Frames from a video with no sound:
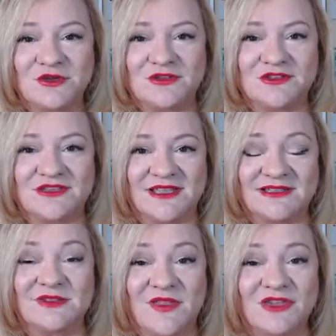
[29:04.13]
on your skin,
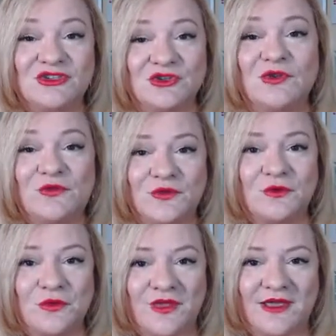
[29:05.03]
so they do
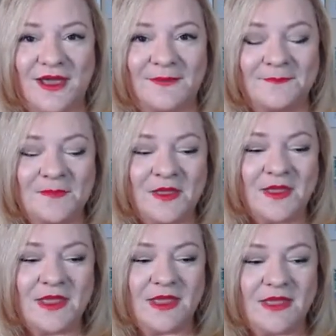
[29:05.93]
feel thicker.
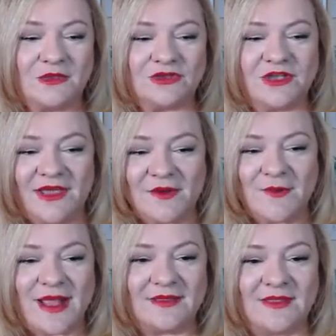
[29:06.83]
To get
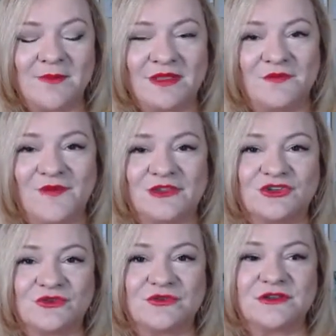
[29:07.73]
around that,
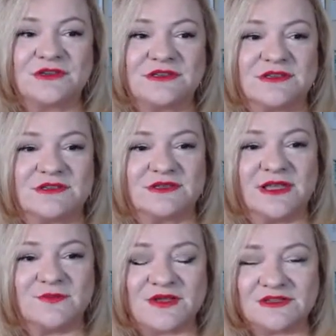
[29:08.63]
manufacturers
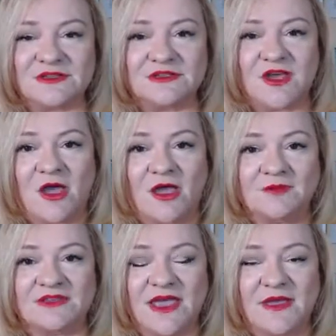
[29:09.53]
in recent
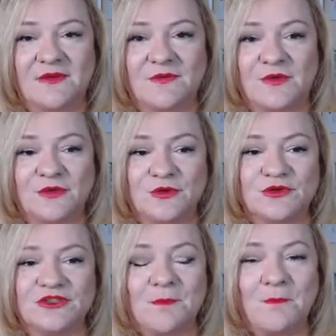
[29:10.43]
times have
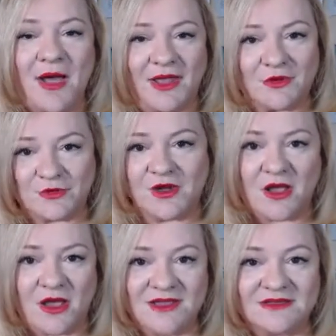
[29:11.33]
used the
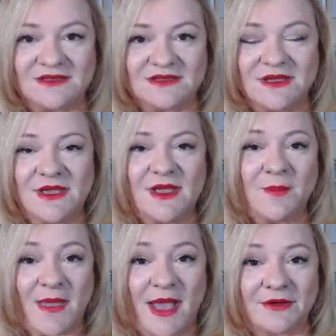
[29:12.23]
micronized
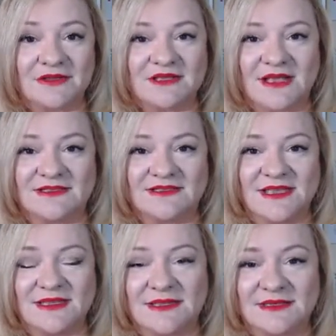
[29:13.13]
powders like
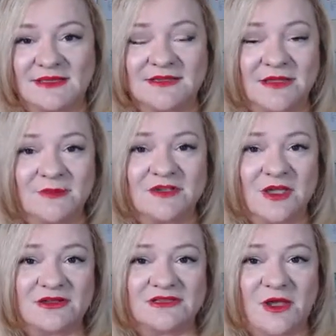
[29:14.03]
zinc and titanium
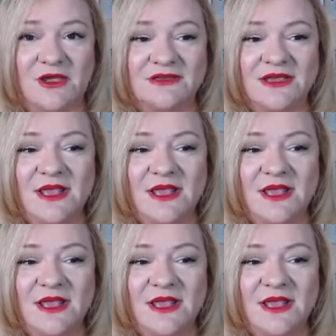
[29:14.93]
dioxide